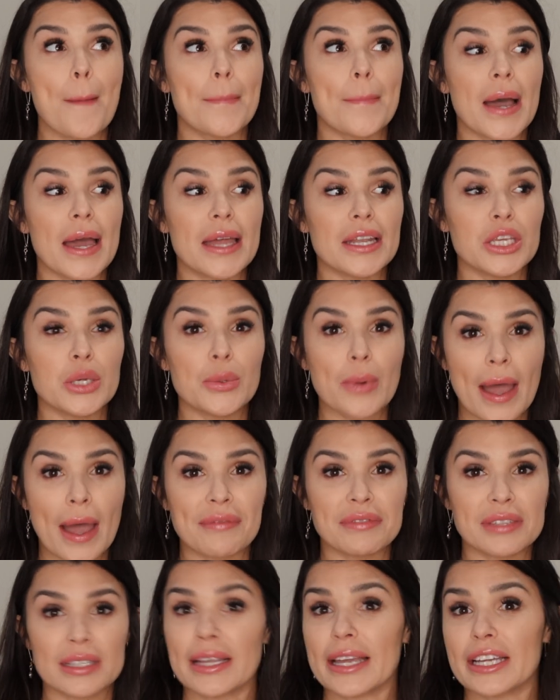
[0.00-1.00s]
But you
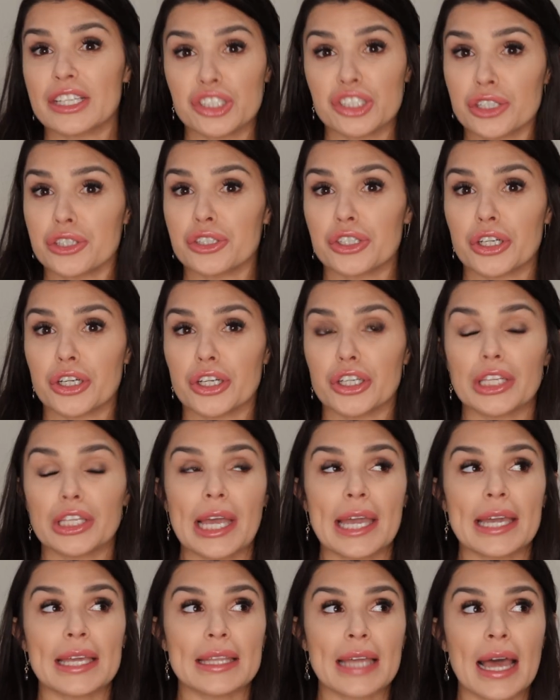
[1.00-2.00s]
have to like ginger.
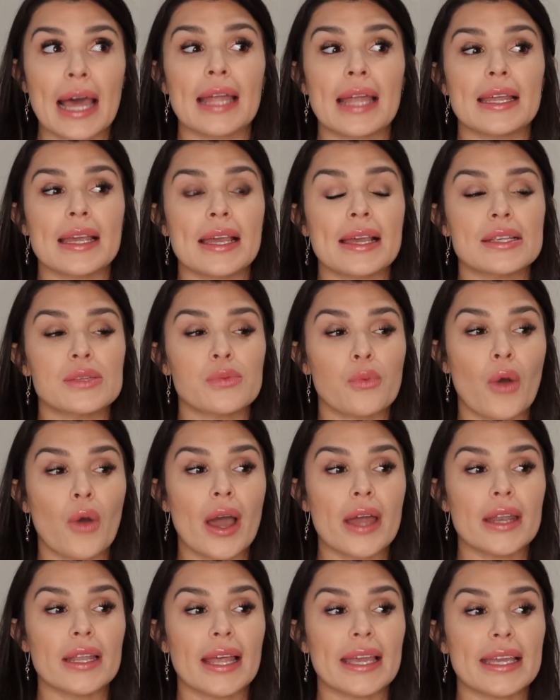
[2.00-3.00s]
Like, that is one,